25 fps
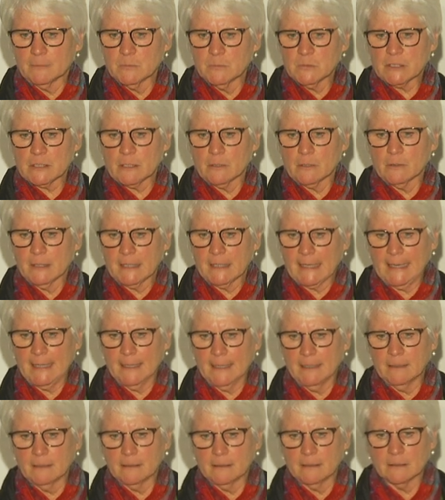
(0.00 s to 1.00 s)
So
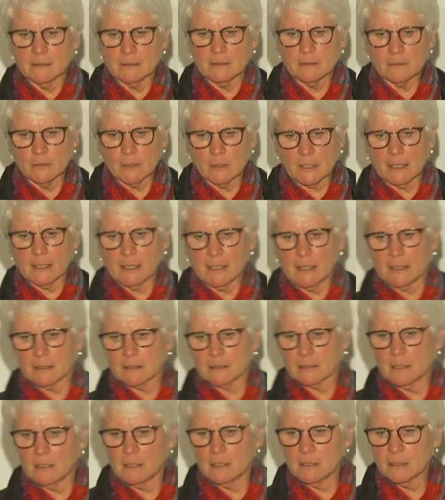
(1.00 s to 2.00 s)
again, looking
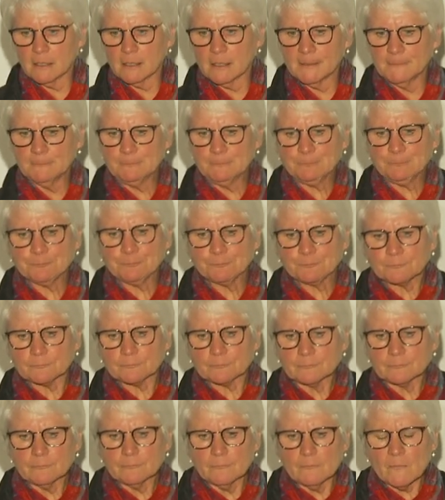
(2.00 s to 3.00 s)
at Gala
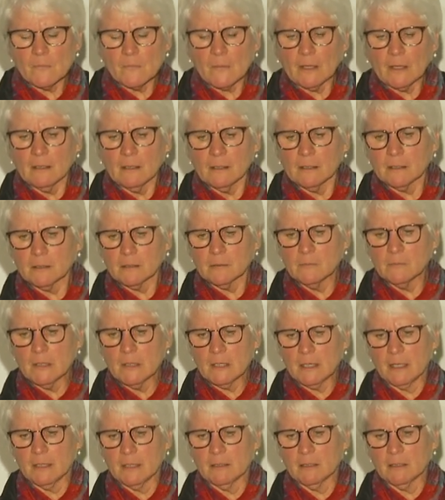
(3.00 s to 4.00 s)

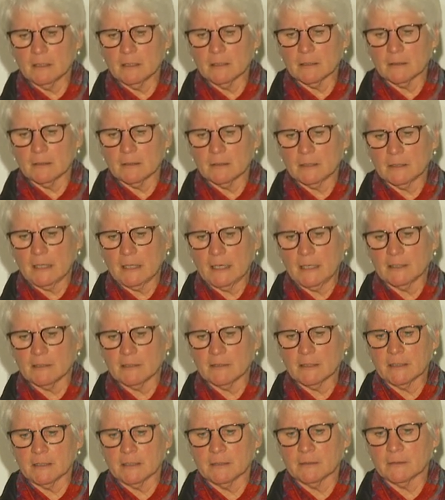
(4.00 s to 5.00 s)
and at
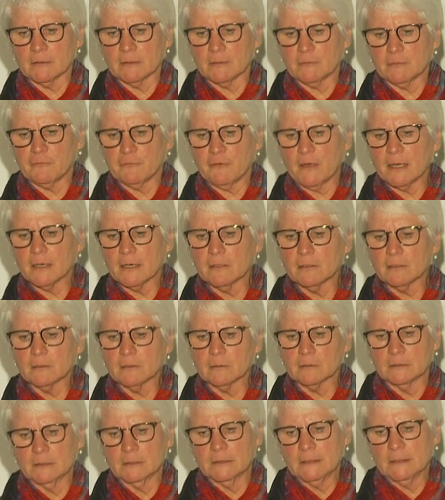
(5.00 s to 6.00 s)
the
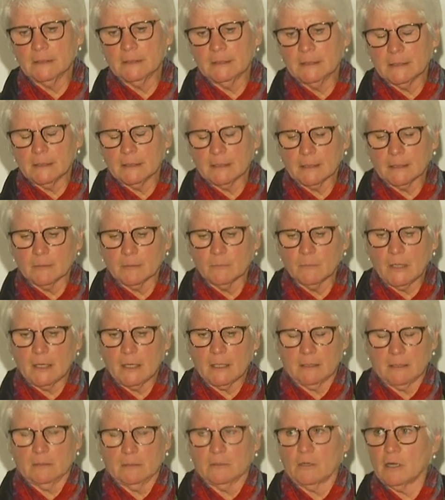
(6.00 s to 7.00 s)
final
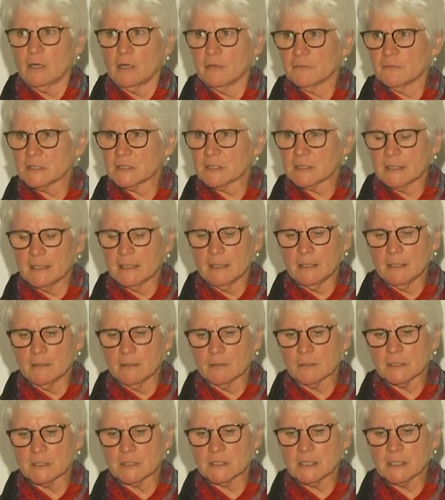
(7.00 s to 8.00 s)
harvest there,
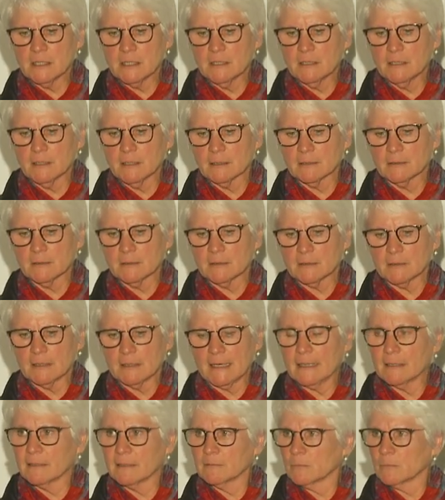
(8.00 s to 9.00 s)
you can see the